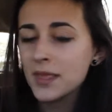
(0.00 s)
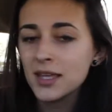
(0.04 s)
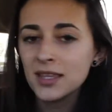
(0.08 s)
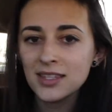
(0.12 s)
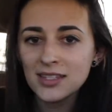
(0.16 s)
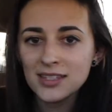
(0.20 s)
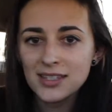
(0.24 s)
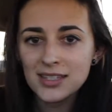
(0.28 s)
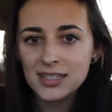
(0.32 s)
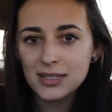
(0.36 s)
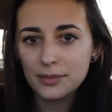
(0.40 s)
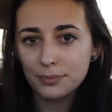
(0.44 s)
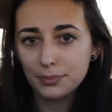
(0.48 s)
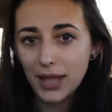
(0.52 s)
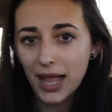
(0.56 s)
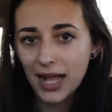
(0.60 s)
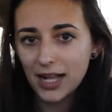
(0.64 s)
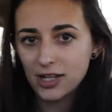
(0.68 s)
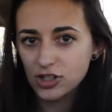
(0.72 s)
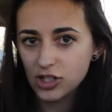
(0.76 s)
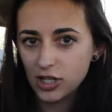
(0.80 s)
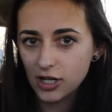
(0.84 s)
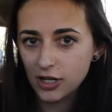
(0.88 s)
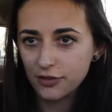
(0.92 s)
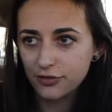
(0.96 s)
This is the
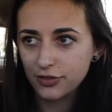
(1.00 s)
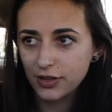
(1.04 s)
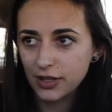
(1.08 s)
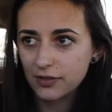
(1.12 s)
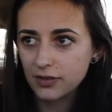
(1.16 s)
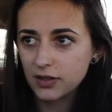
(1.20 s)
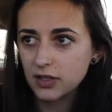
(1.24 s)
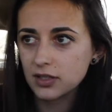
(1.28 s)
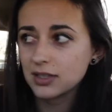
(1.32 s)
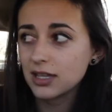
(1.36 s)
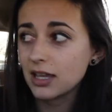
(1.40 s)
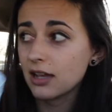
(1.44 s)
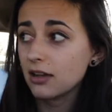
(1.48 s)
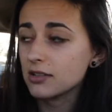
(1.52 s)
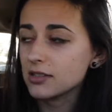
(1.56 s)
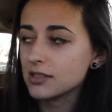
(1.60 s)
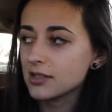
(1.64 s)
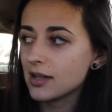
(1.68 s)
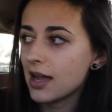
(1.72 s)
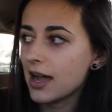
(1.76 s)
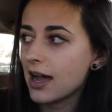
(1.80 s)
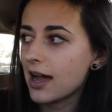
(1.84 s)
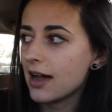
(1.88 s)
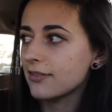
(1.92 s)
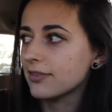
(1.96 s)
black cherry flavor. They
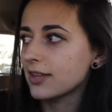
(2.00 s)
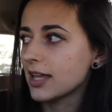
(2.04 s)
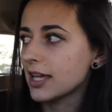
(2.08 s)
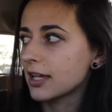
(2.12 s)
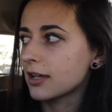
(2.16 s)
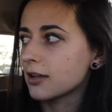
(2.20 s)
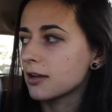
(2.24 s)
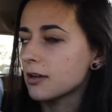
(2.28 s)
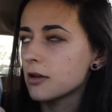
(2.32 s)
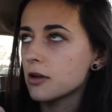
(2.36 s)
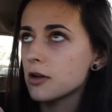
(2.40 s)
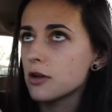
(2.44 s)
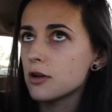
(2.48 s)
also have like